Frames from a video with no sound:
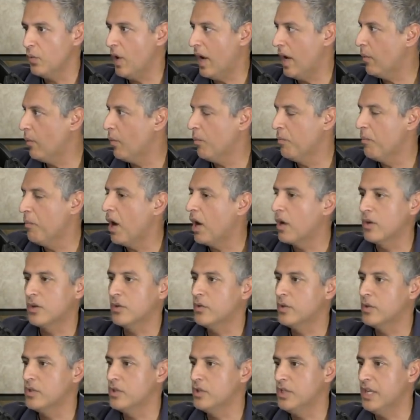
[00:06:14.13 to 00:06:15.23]
Why modern
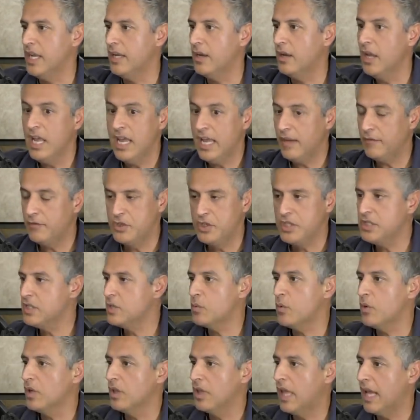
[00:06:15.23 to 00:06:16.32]
Christianity, if Jesus
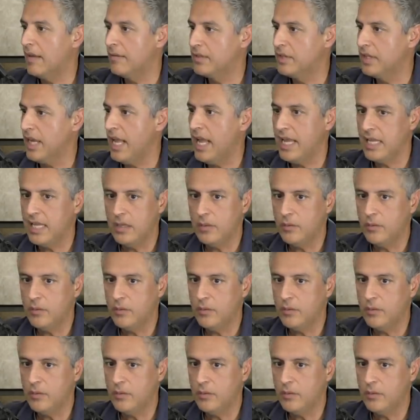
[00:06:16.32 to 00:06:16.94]
were alive today,